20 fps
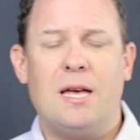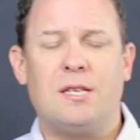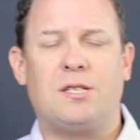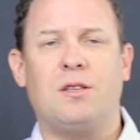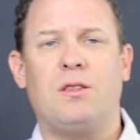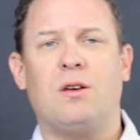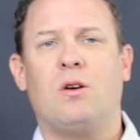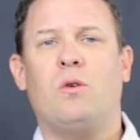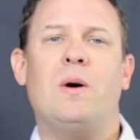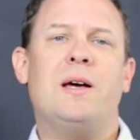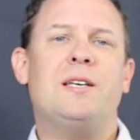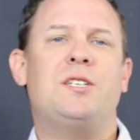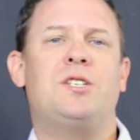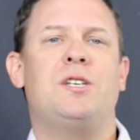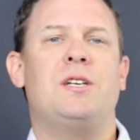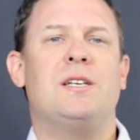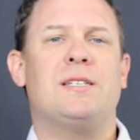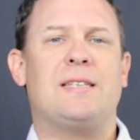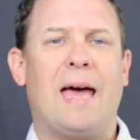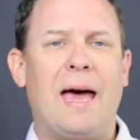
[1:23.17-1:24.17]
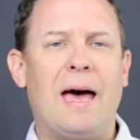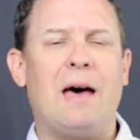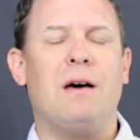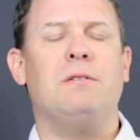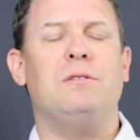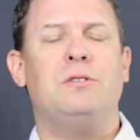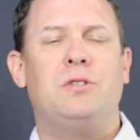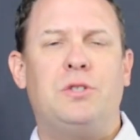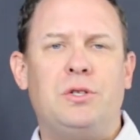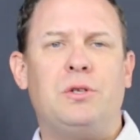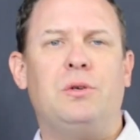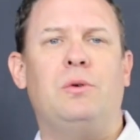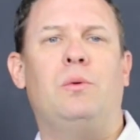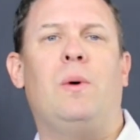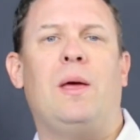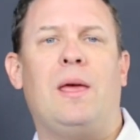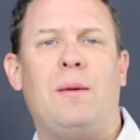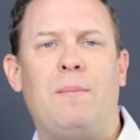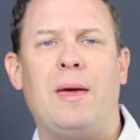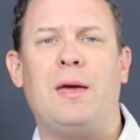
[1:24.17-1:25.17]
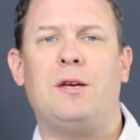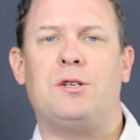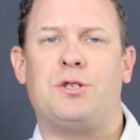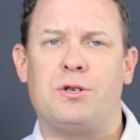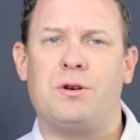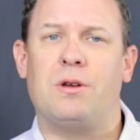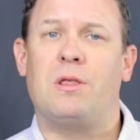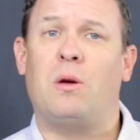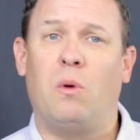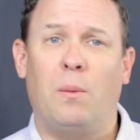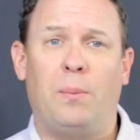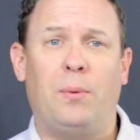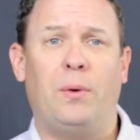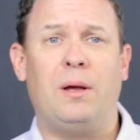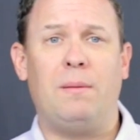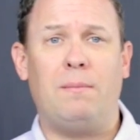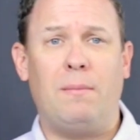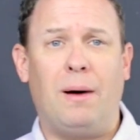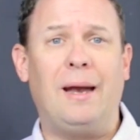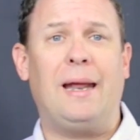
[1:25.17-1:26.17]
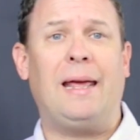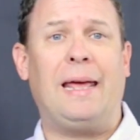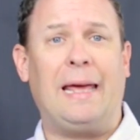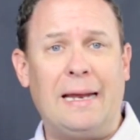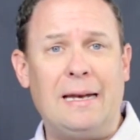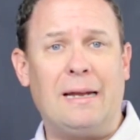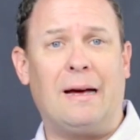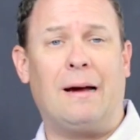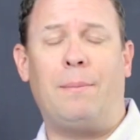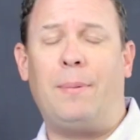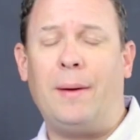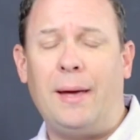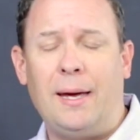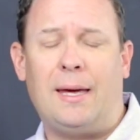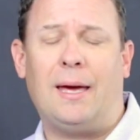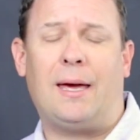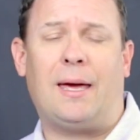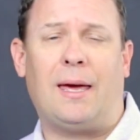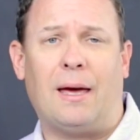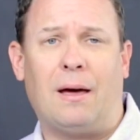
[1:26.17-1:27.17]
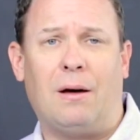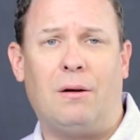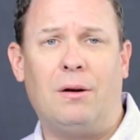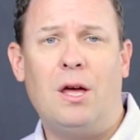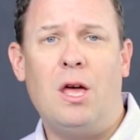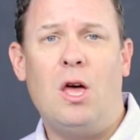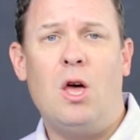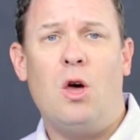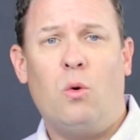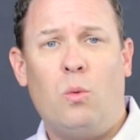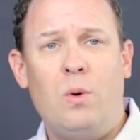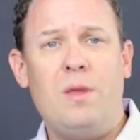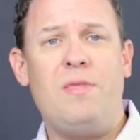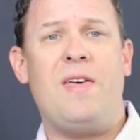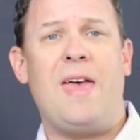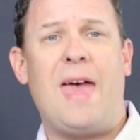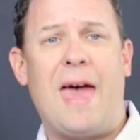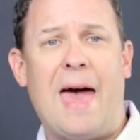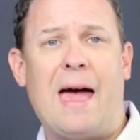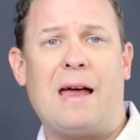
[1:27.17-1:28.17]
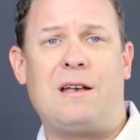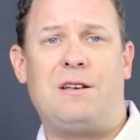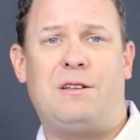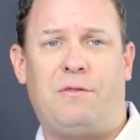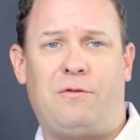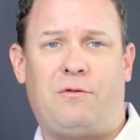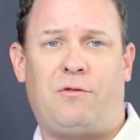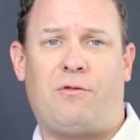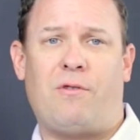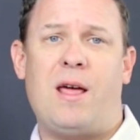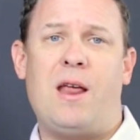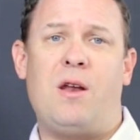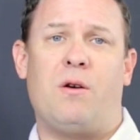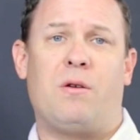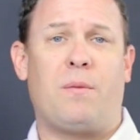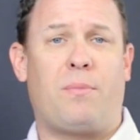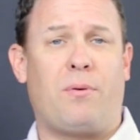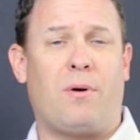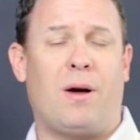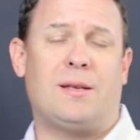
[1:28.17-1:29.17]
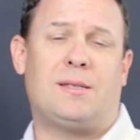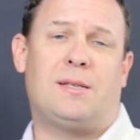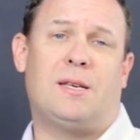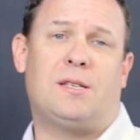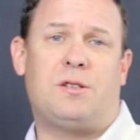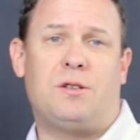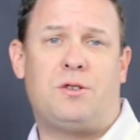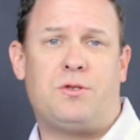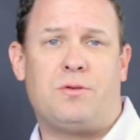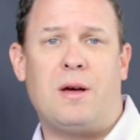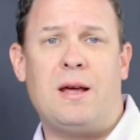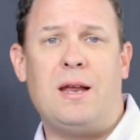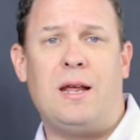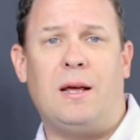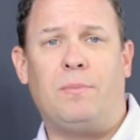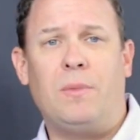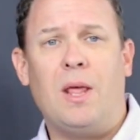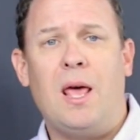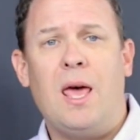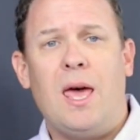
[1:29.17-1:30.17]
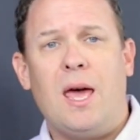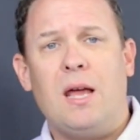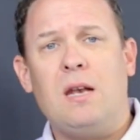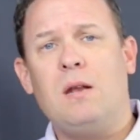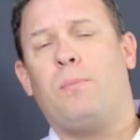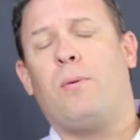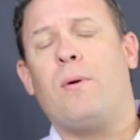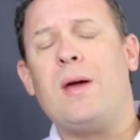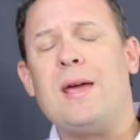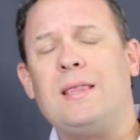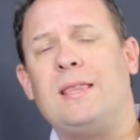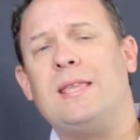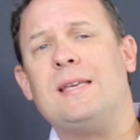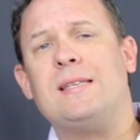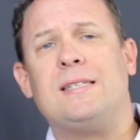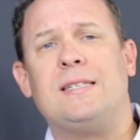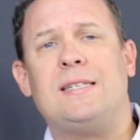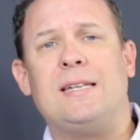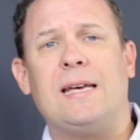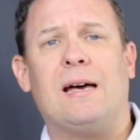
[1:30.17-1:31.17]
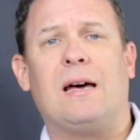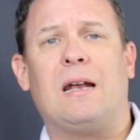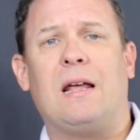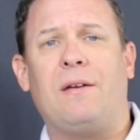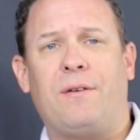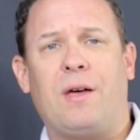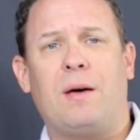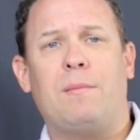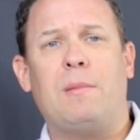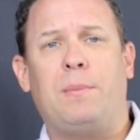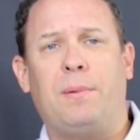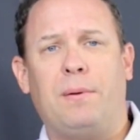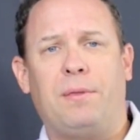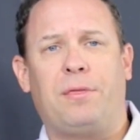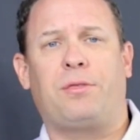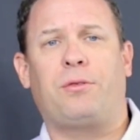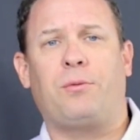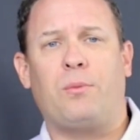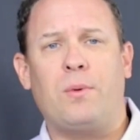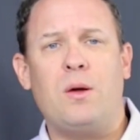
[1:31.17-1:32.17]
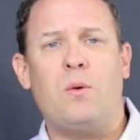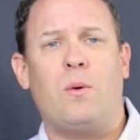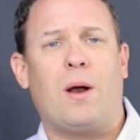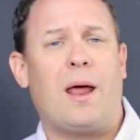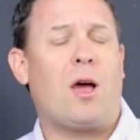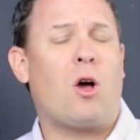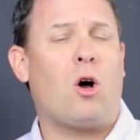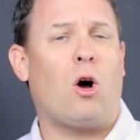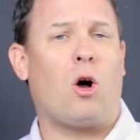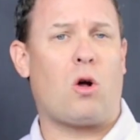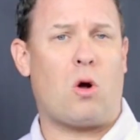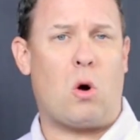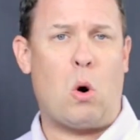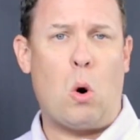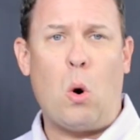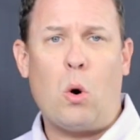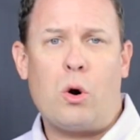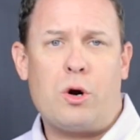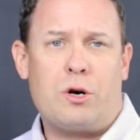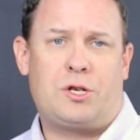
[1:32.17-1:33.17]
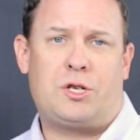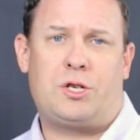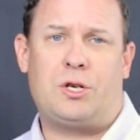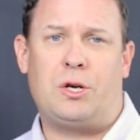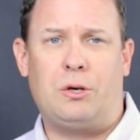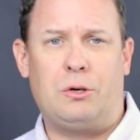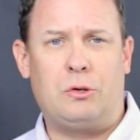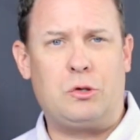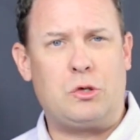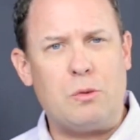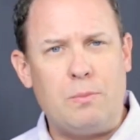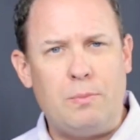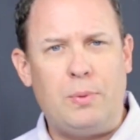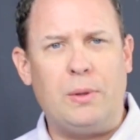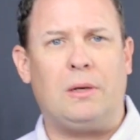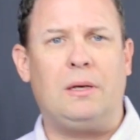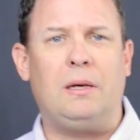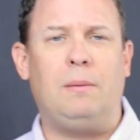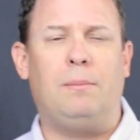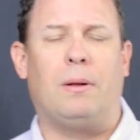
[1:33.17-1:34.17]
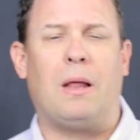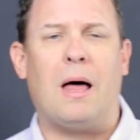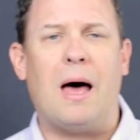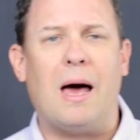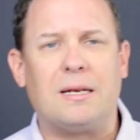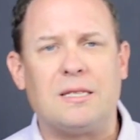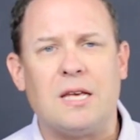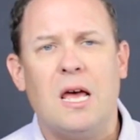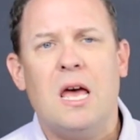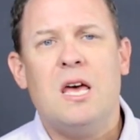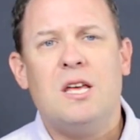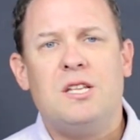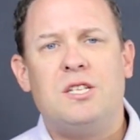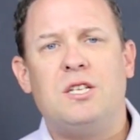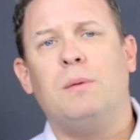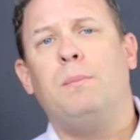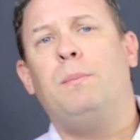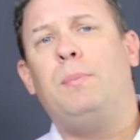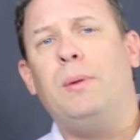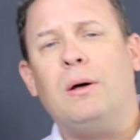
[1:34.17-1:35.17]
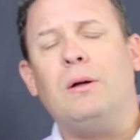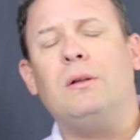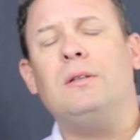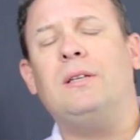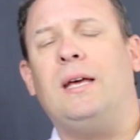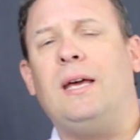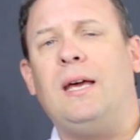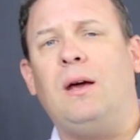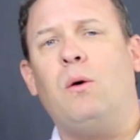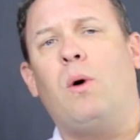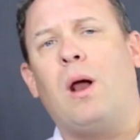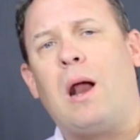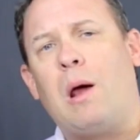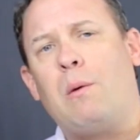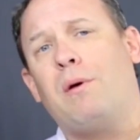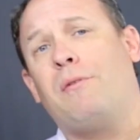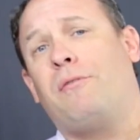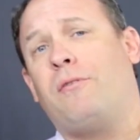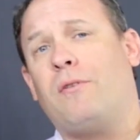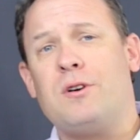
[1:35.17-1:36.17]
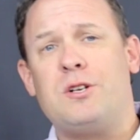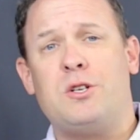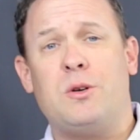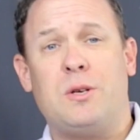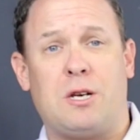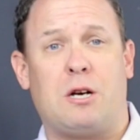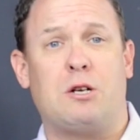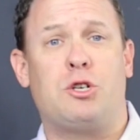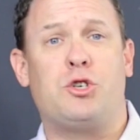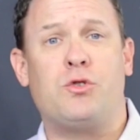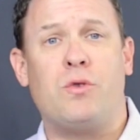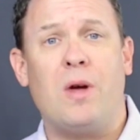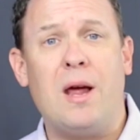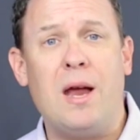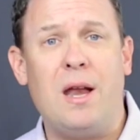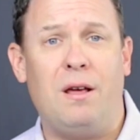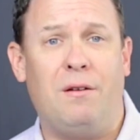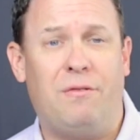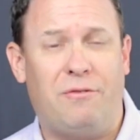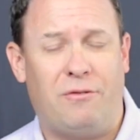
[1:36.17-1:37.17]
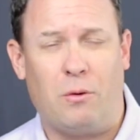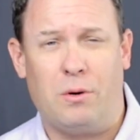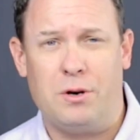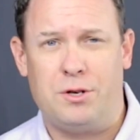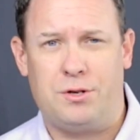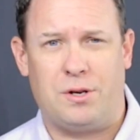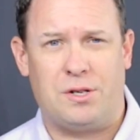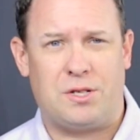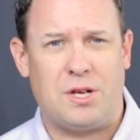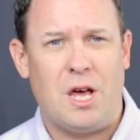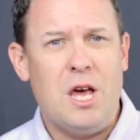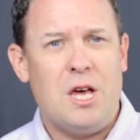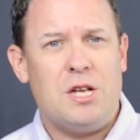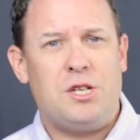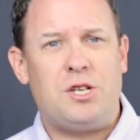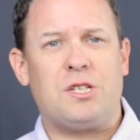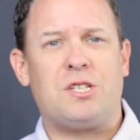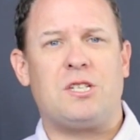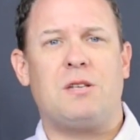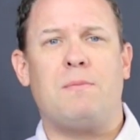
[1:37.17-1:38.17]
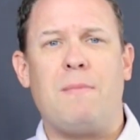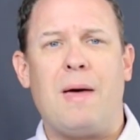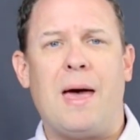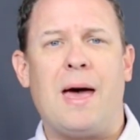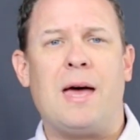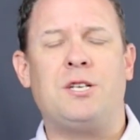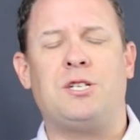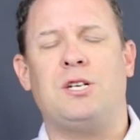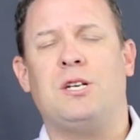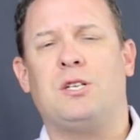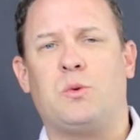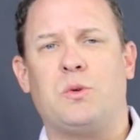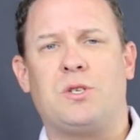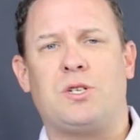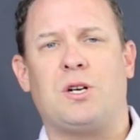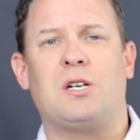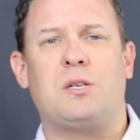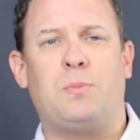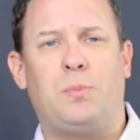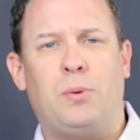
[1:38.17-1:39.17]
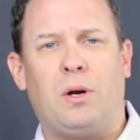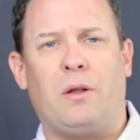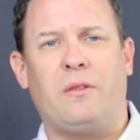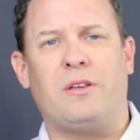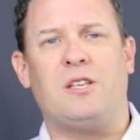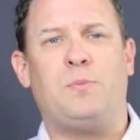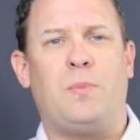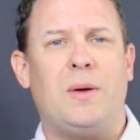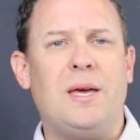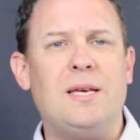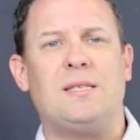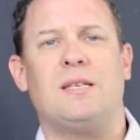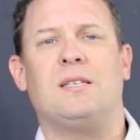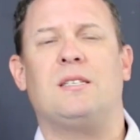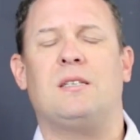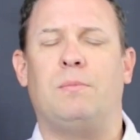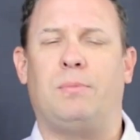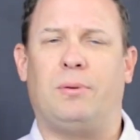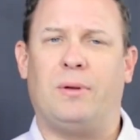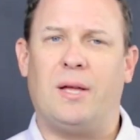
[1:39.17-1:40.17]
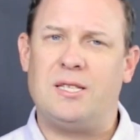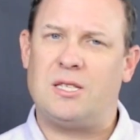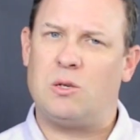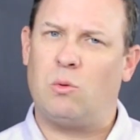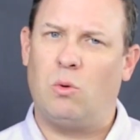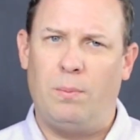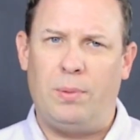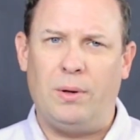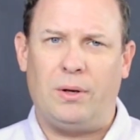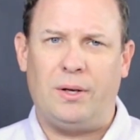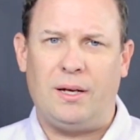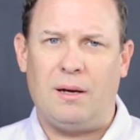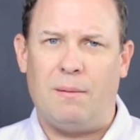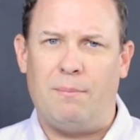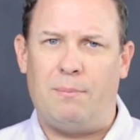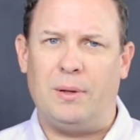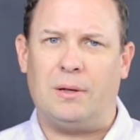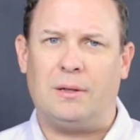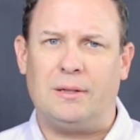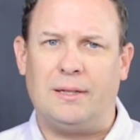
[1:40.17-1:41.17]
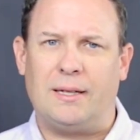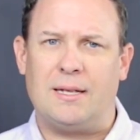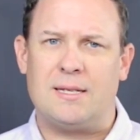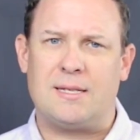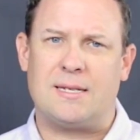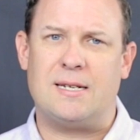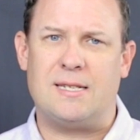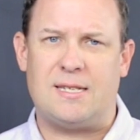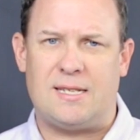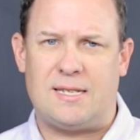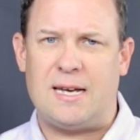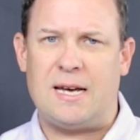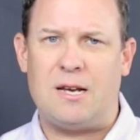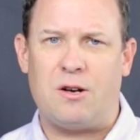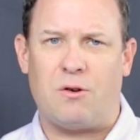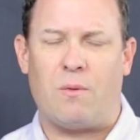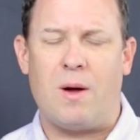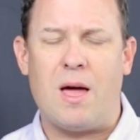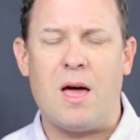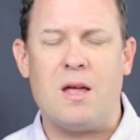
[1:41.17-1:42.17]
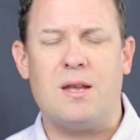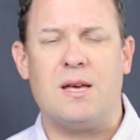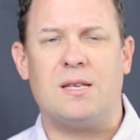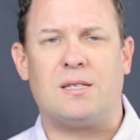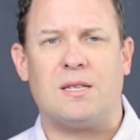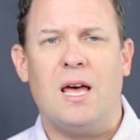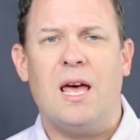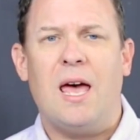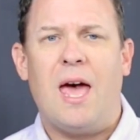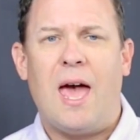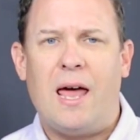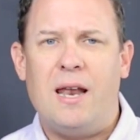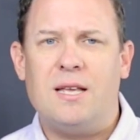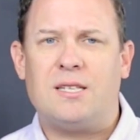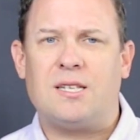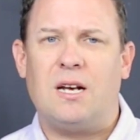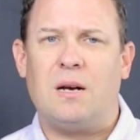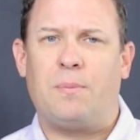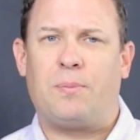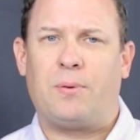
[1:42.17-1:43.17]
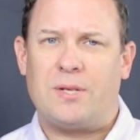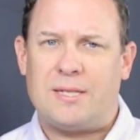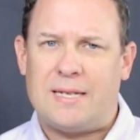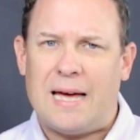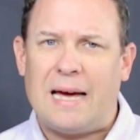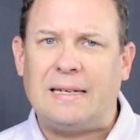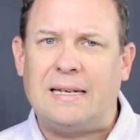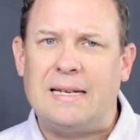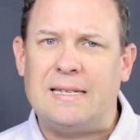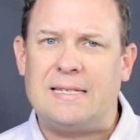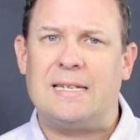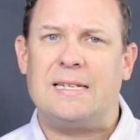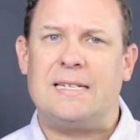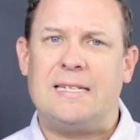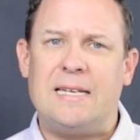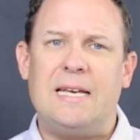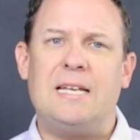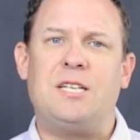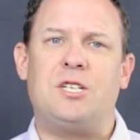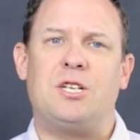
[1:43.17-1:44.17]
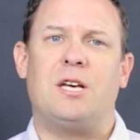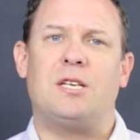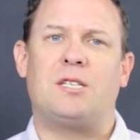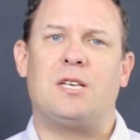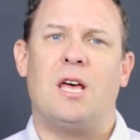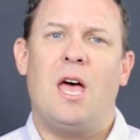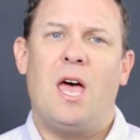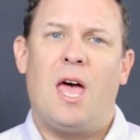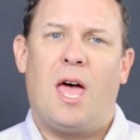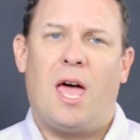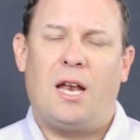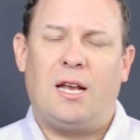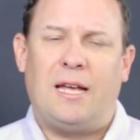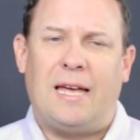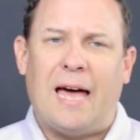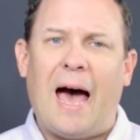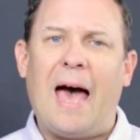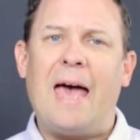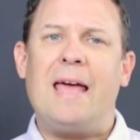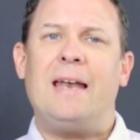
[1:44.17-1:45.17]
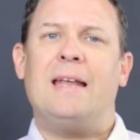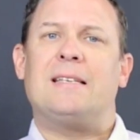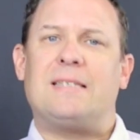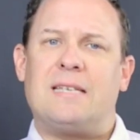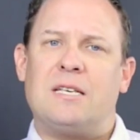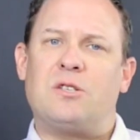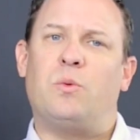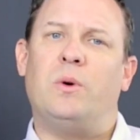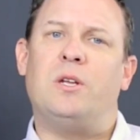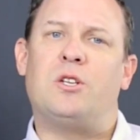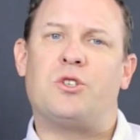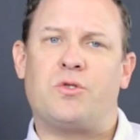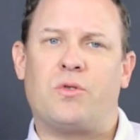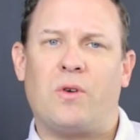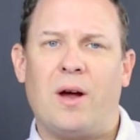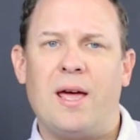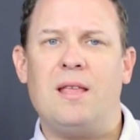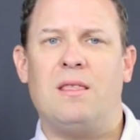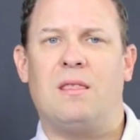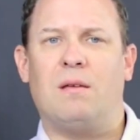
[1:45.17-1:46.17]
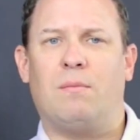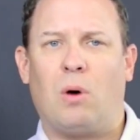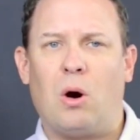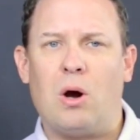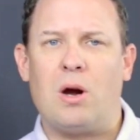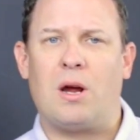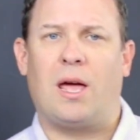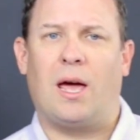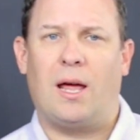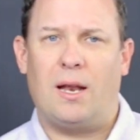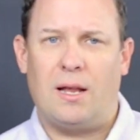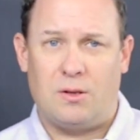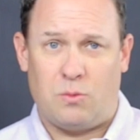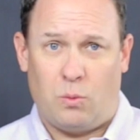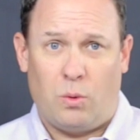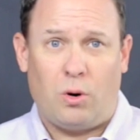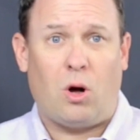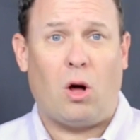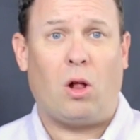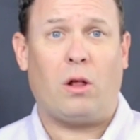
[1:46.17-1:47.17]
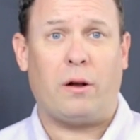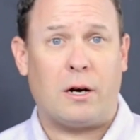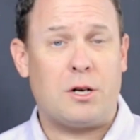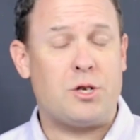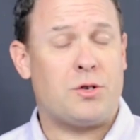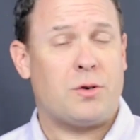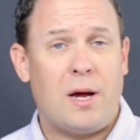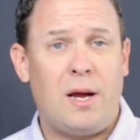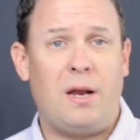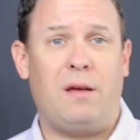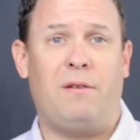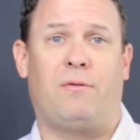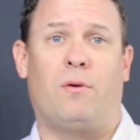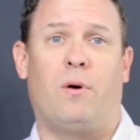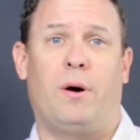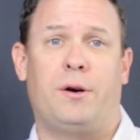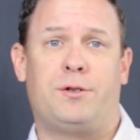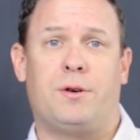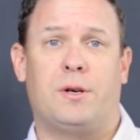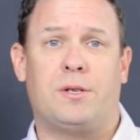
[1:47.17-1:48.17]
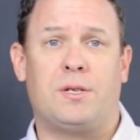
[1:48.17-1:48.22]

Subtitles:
And so the question is, how do we make sure that we're putting money into our bank account with the act of trading or the process of trading? And to break this down, I've come up with three what I call cornerstones or building blocks to building what I refer to as our trading fortress. Just imagine as we start to put all these pieces in place that we're building a building that's going to stand around us and it's going to protect us and teach us and guide us as we trade the market. We'll call it our trading fortress.